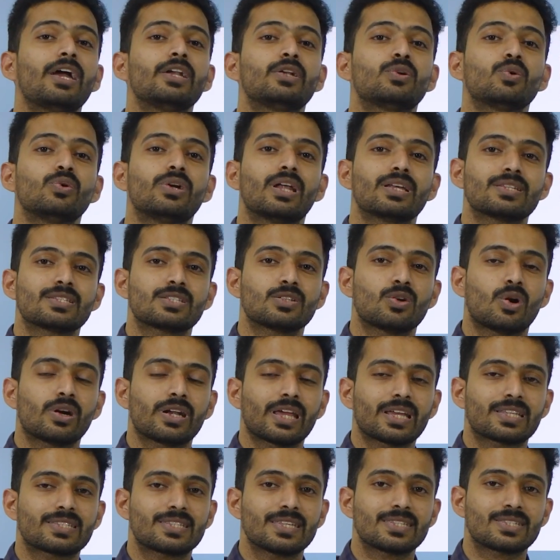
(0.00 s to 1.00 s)
2 does not
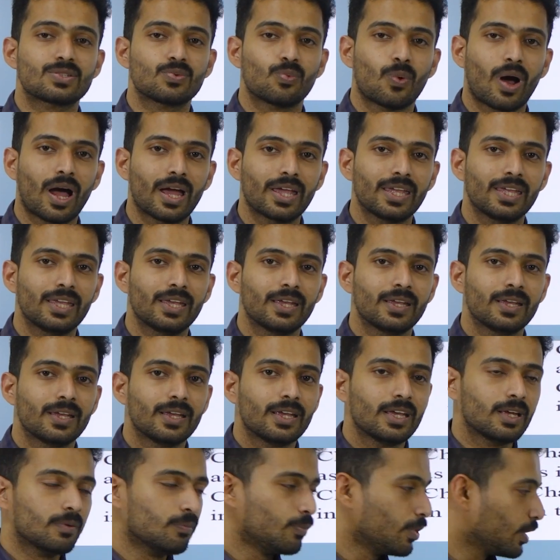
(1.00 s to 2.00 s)
exist. Why?
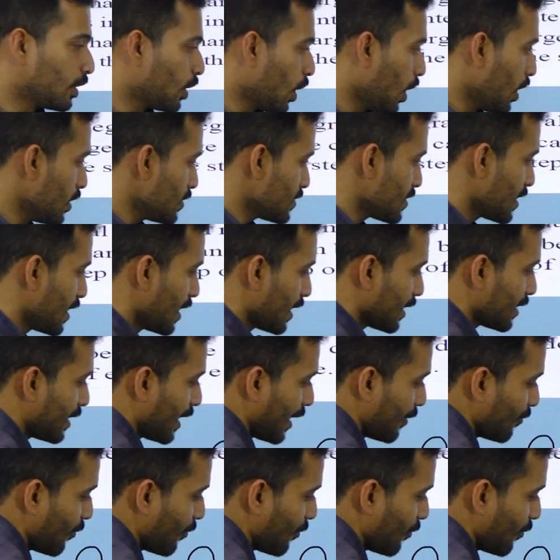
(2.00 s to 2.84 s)
Because the